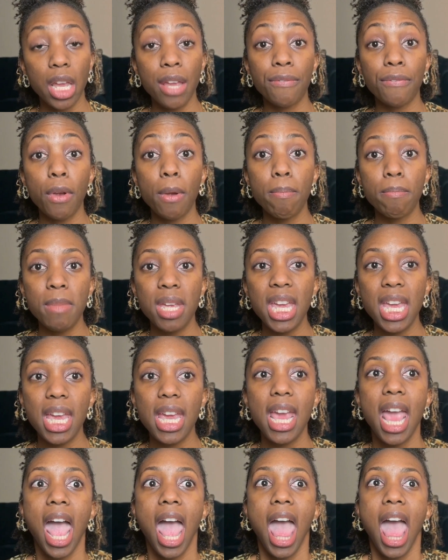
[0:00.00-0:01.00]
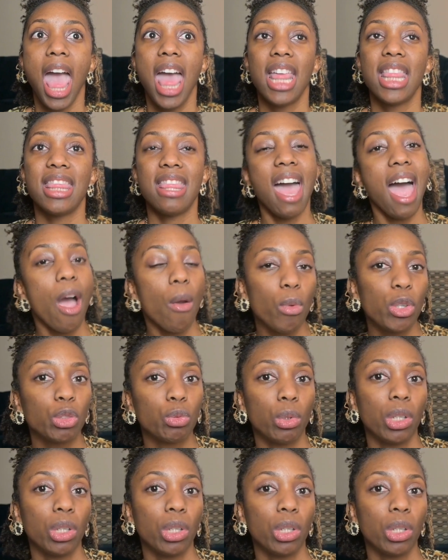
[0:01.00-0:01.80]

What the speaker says: And for me, that was